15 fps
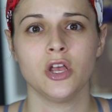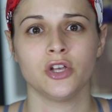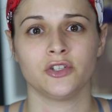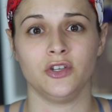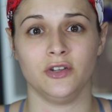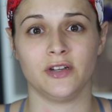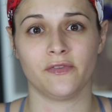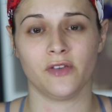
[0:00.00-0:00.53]

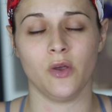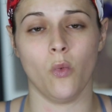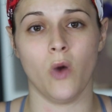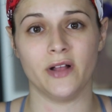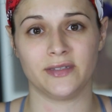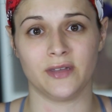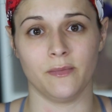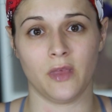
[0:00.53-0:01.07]
So you definitely
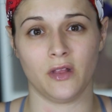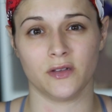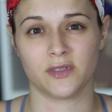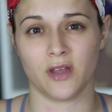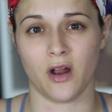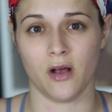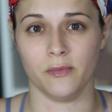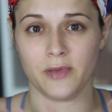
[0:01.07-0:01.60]
want something that's
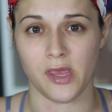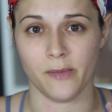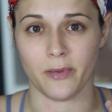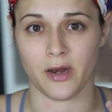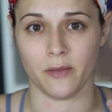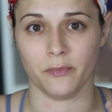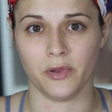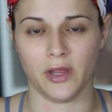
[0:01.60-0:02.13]
going to help keep
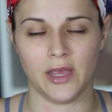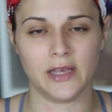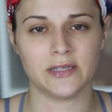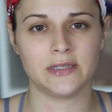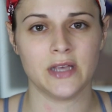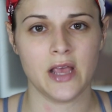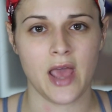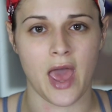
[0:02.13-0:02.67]
it in
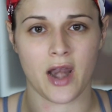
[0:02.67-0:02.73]
place.